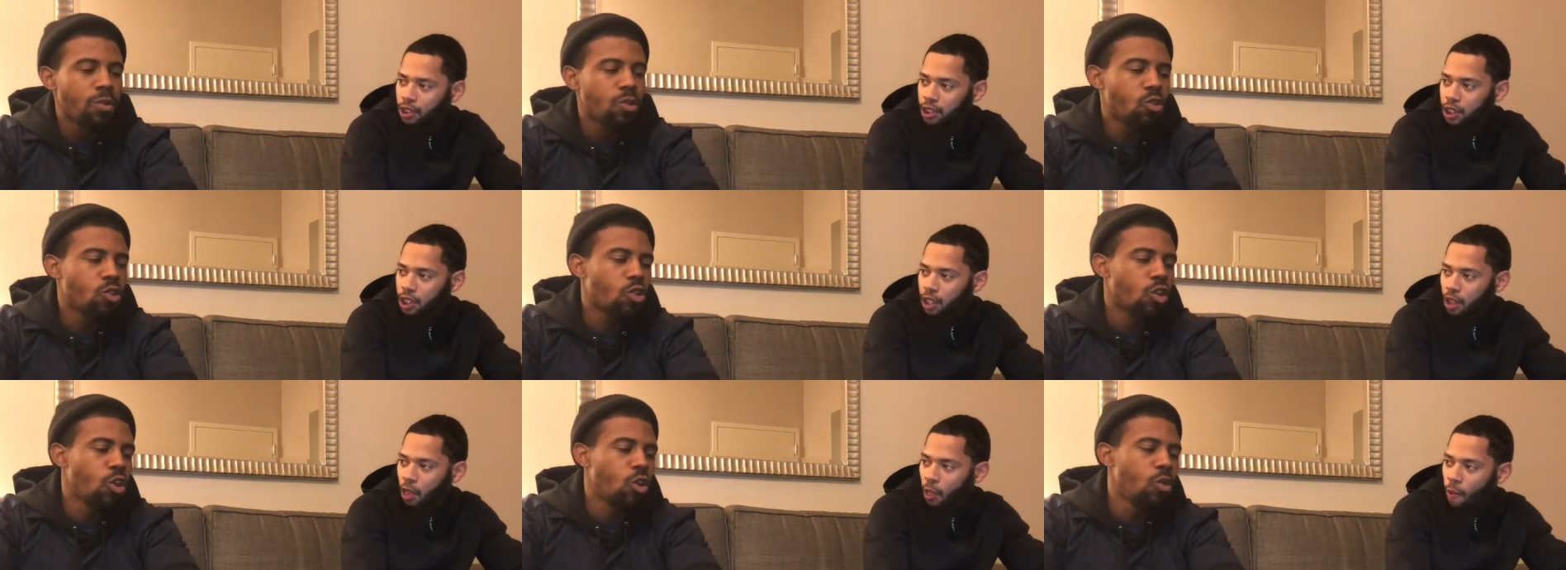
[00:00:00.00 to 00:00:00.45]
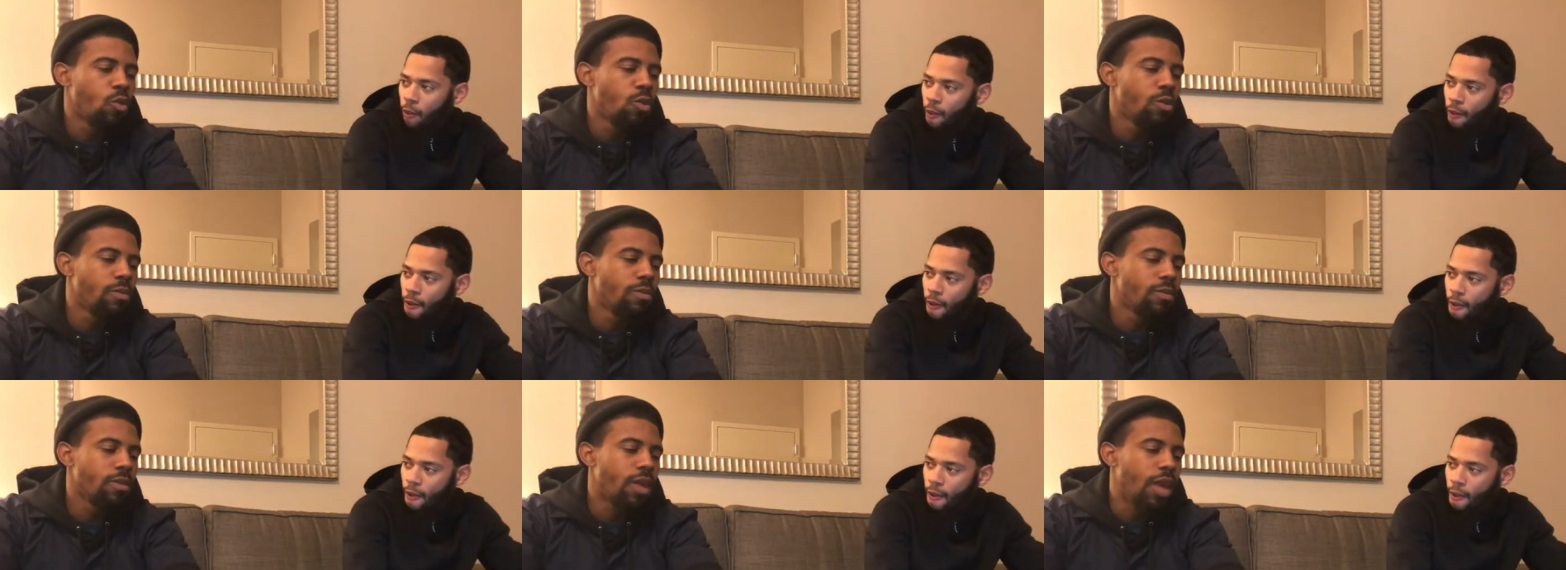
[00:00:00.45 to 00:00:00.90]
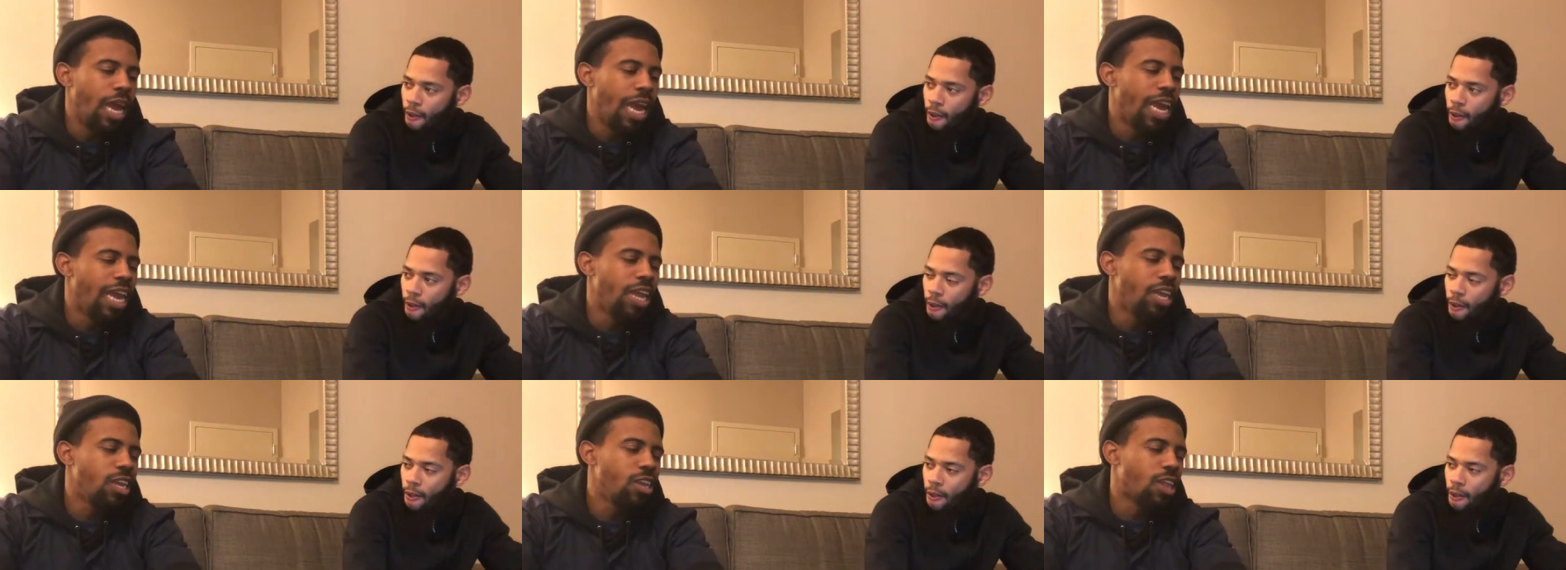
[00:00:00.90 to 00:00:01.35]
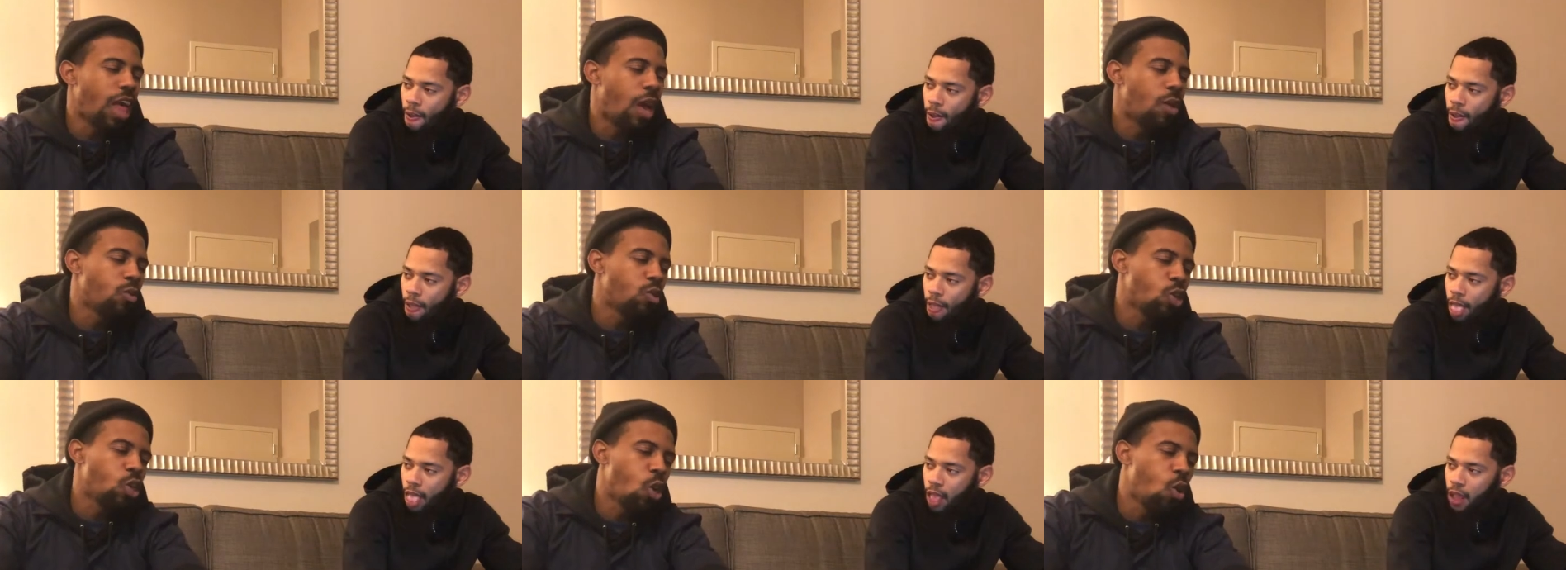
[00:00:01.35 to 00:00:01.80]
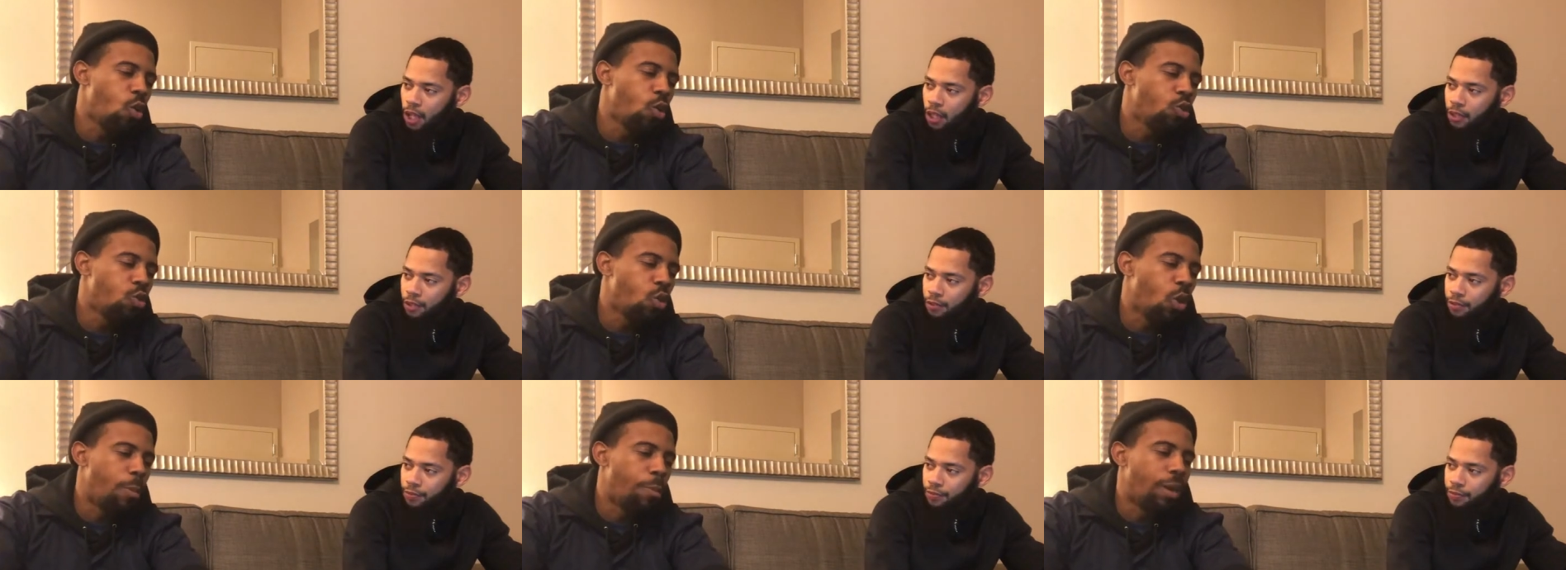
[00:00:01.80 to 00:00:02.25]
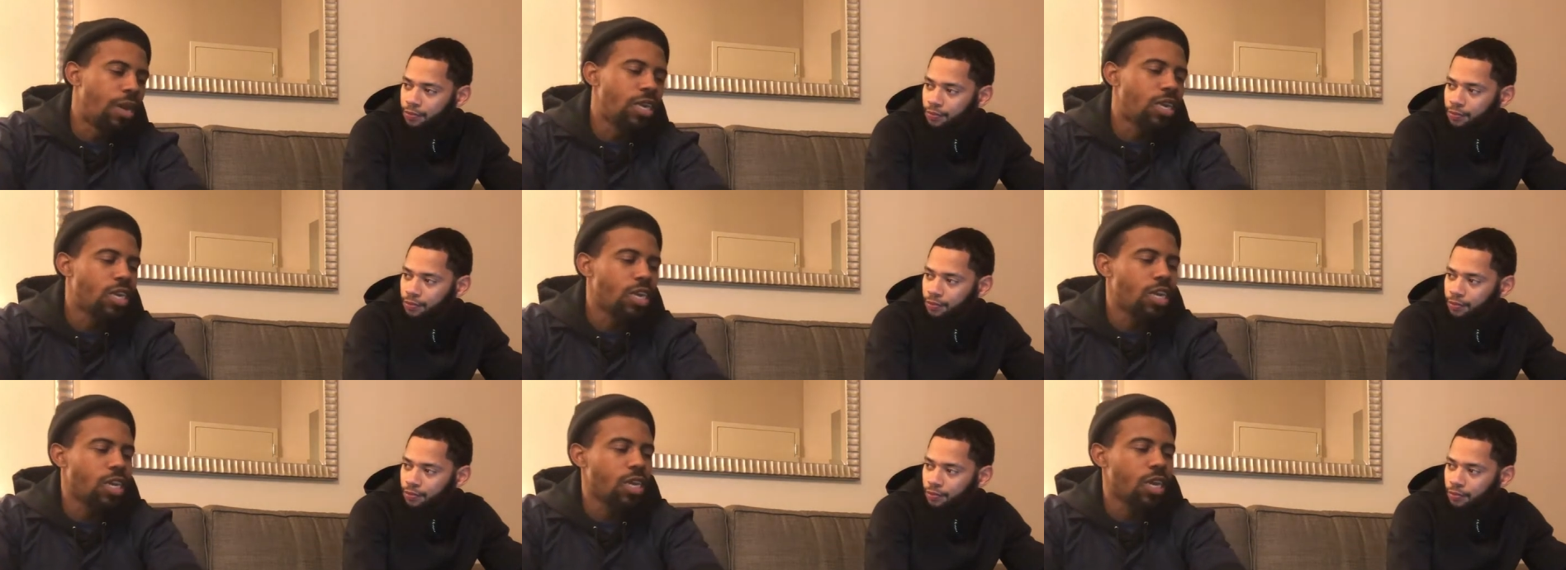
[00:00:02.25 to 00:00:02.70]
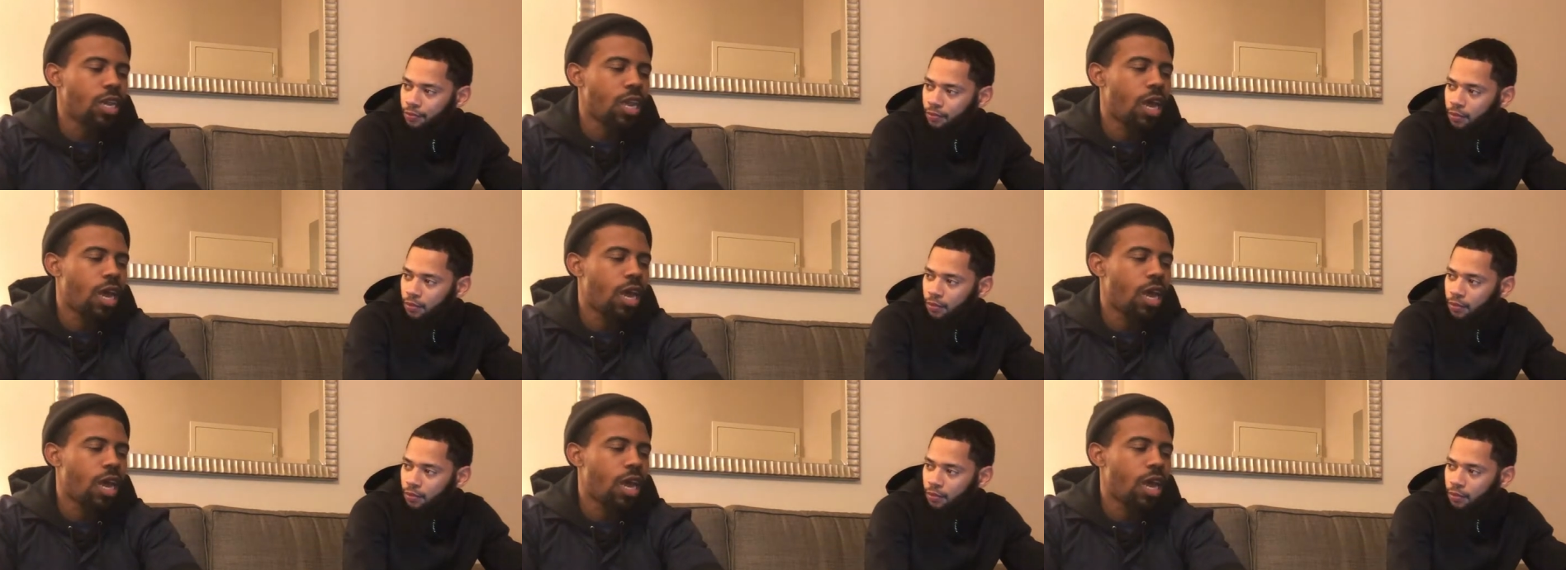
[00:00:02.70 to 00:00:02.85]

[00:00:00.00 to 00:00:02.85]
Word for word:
Speaker 1: So and then I was going through a bunch of shit.